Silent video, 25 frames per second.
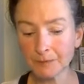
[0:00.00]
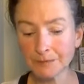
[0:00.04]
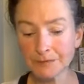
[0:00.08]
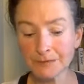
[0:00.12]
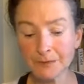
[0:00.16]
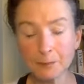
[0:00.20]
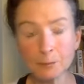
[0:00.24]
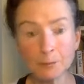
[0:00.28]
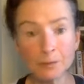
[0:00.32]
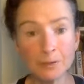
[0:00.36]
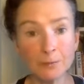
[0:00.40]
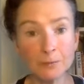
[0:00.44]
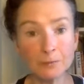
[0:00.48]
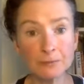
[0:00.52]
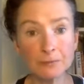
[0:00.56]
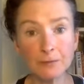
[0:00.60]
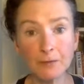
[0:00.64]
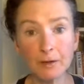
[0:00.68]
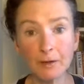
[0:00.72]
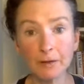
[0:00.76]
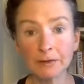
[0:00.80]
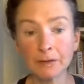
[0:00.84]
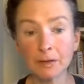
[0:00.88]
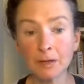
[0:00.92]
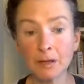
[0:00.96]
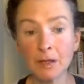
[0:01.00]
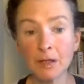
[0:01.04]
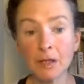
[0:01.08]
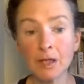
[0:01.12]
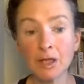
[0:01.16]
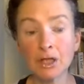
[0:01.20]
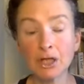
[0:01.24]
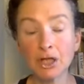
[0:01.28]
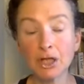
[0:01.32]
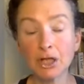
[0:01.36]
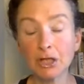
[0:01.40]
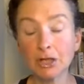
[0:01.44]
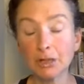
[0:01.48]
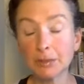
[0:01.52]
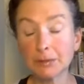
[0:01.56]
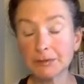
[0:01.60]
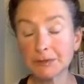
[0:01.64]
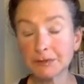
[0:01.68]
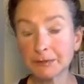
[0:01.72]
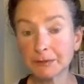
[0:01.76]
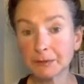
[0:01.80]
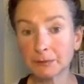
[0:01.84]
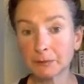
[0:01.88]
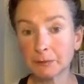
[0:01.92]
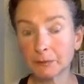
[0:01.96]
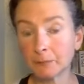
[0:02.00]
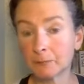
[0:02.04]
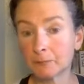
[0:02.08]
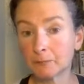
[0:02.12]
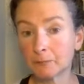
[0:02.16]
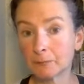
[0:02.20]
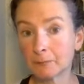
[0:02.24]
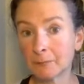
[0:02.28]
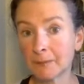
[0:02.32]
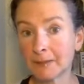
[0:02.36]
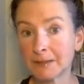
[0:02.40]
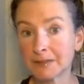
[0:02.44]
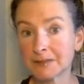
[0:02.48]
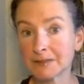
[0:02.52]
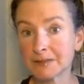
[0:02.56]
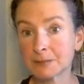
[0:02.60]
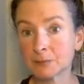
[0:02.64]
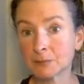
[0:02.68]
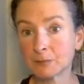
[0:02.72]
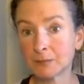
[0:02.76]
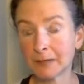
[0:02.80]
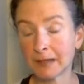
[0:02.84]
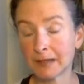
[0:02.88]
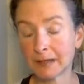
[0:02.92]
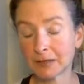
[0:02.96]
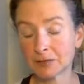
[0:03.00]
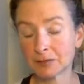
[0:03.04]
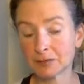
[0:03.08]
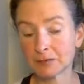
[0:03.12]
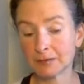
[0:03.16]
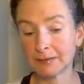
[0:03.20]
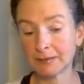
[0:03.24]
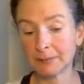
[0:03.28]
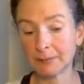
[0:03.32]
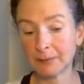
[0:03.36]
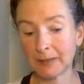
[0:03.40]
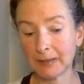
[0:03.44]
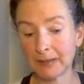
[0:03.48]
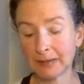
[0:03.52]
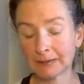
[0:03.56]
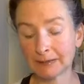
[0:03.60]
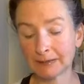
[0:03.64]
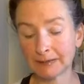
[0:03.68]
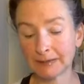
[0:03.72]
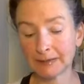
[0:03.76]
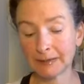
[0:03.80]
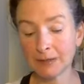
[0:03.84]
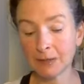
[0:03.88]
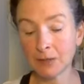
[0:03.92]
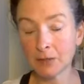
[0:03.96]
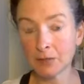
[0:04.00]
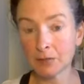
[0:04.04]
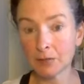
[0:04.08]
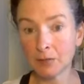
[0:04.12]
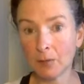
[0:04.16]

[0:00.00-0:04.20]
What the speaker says: Some people find gluten makes them react really badly.